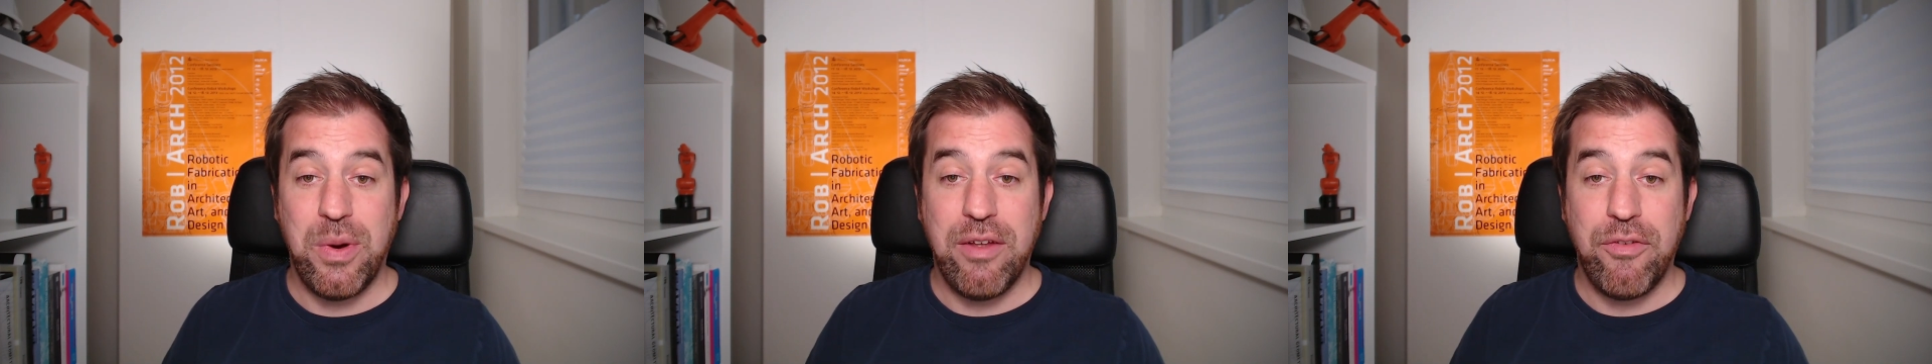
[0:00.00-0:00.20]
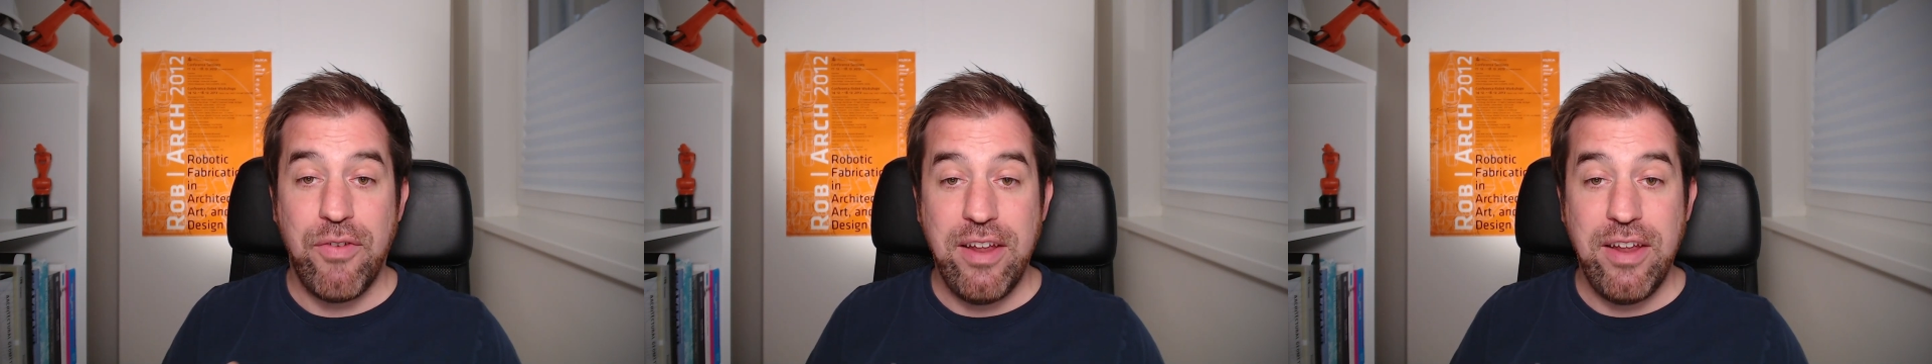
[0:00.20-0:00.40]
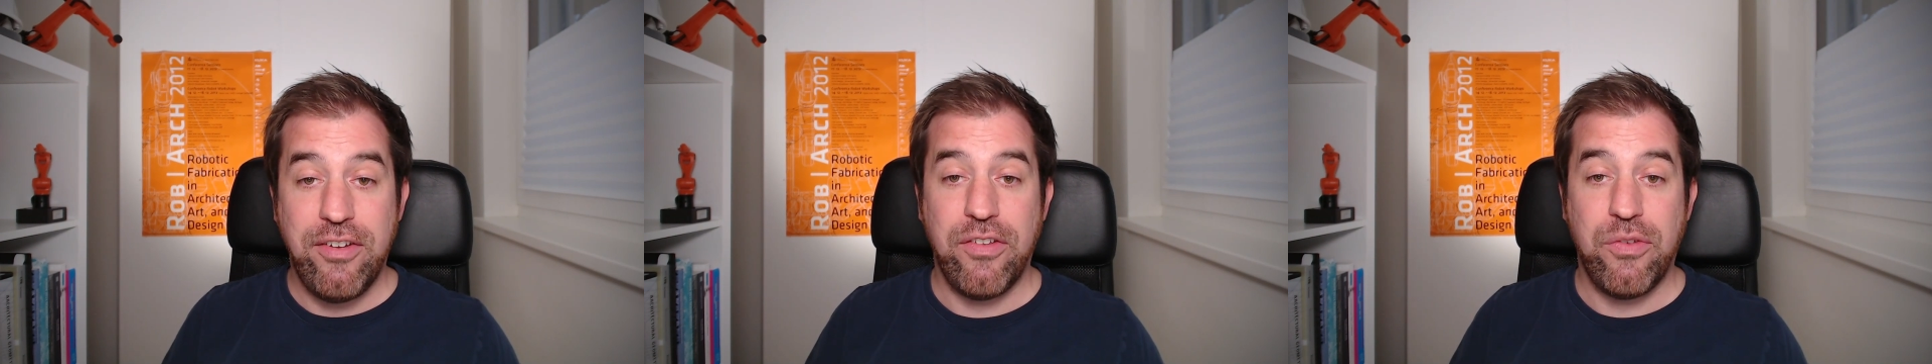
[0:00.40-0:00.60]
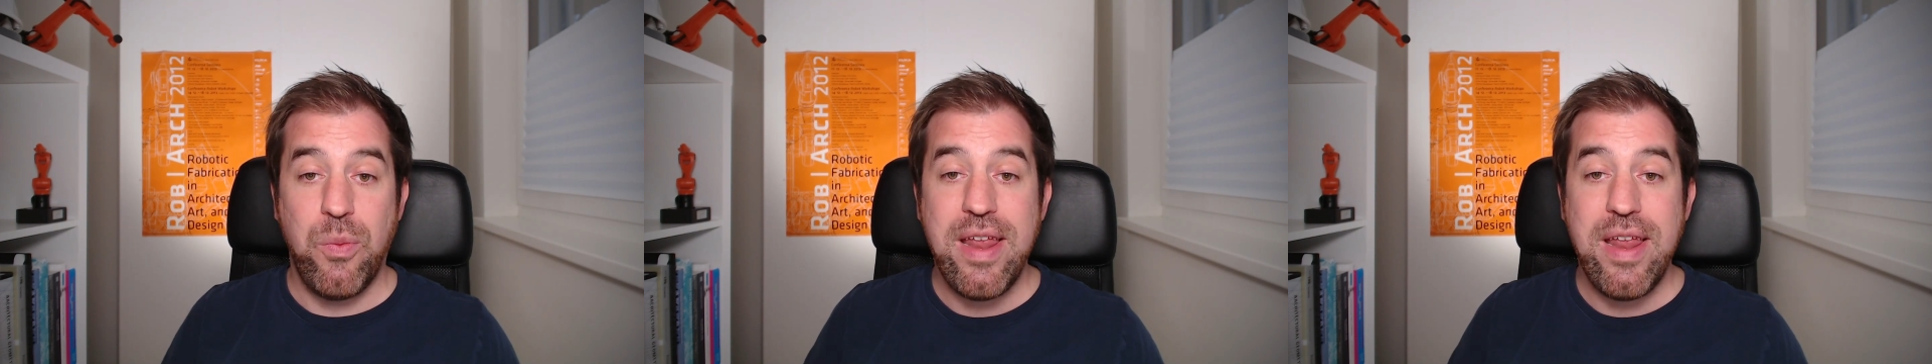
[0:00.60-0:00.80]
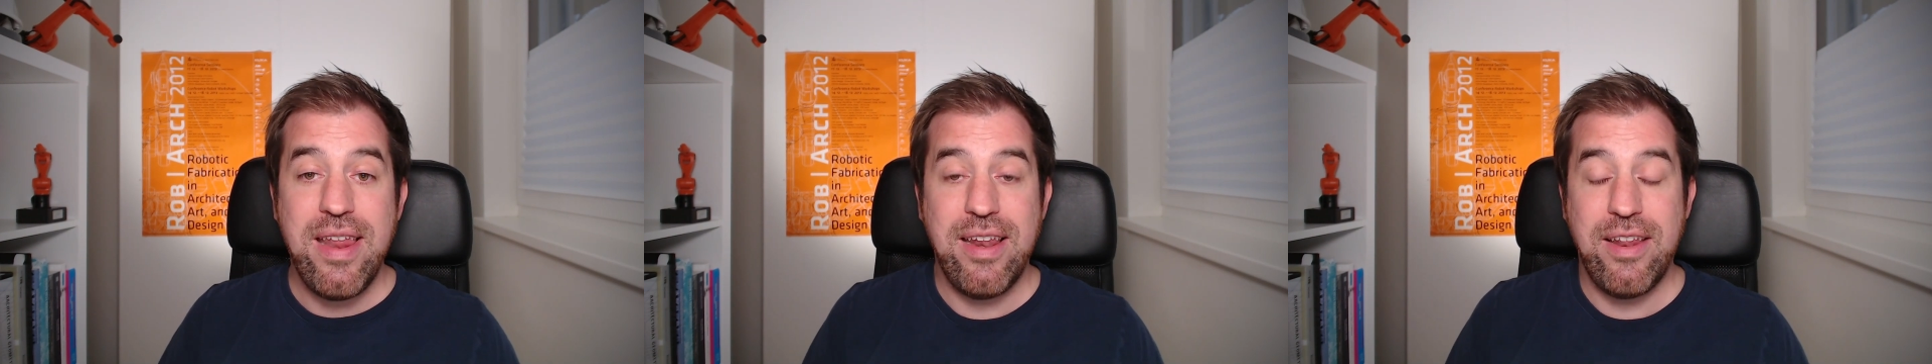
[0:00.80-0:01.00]
the features
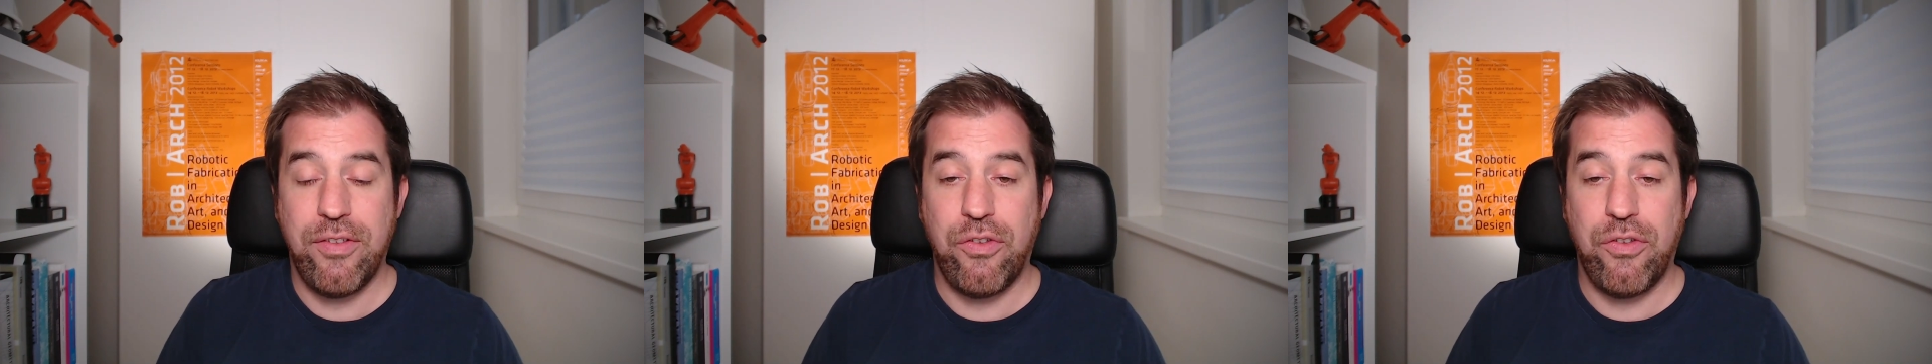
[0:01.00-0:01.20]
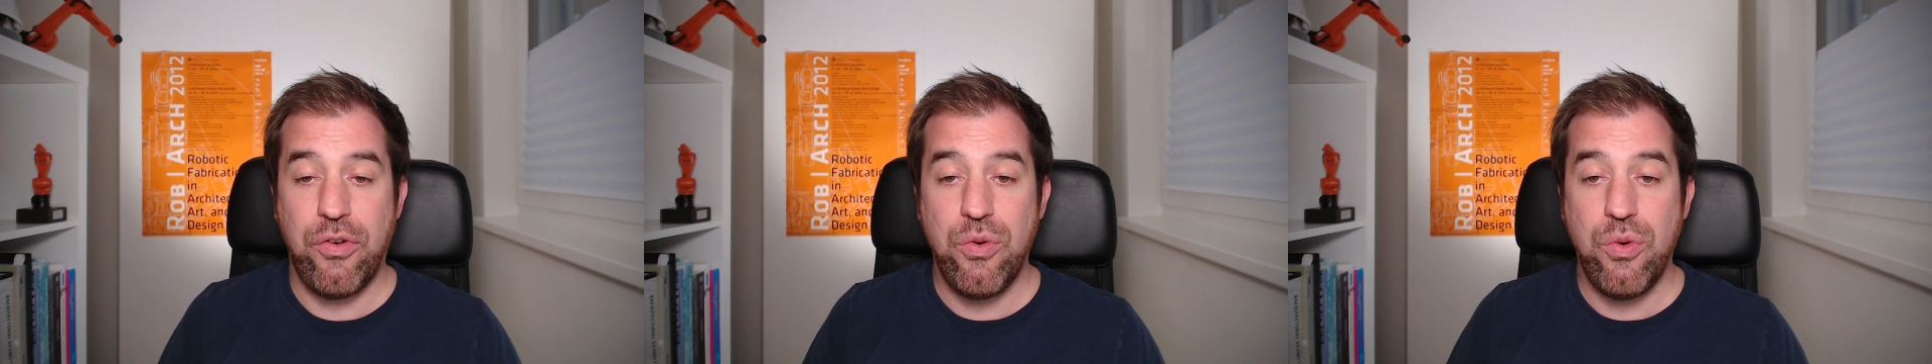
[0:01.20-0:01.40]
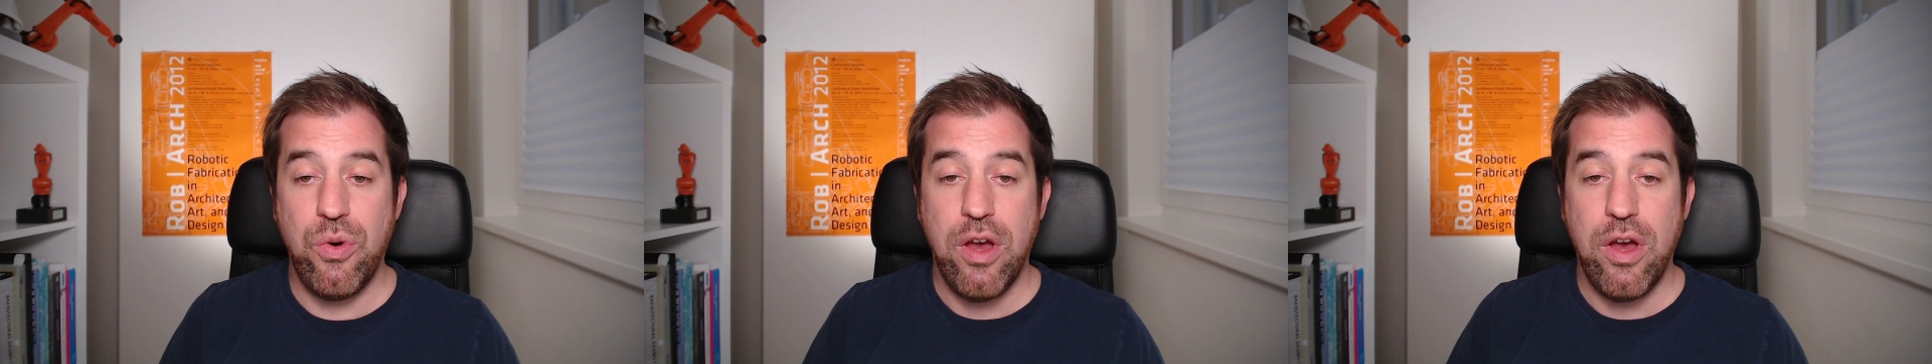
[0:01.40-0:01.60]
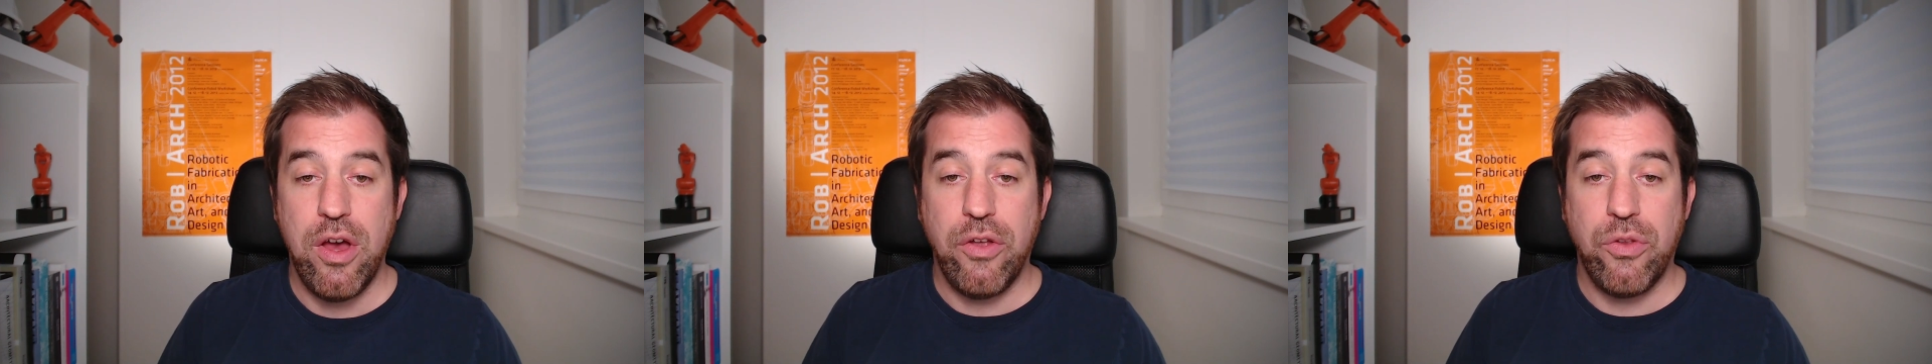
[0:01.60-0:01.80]
we needed to